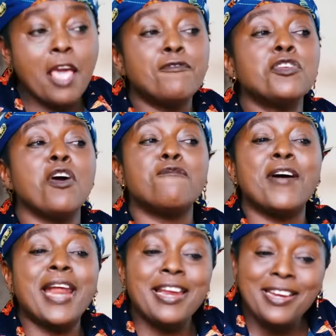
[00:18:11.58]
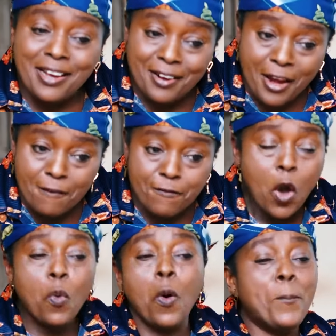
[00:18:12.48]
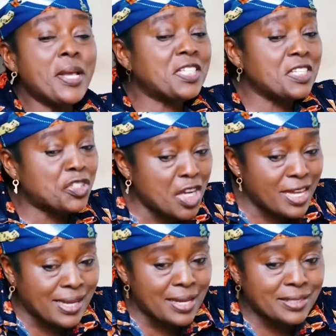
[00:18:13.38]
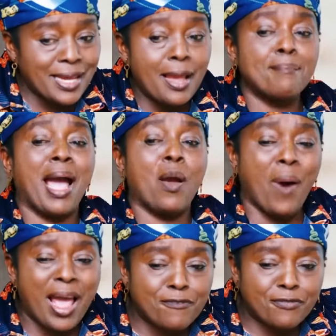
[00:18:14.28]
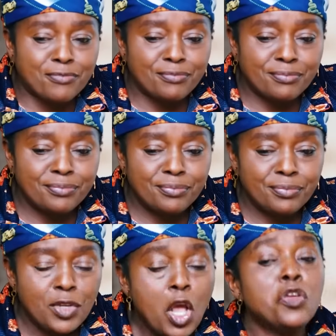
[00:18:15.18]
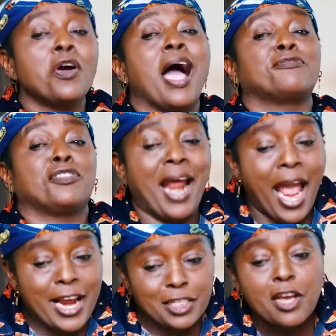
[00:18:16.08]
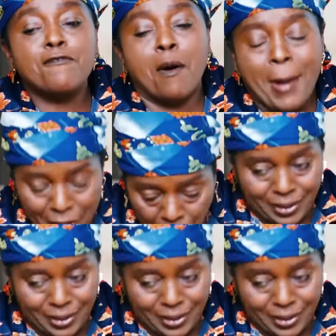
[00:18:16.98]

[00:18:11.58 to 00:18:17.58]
Even your father in the grave will beat his chest and say, my wife, you have tried for my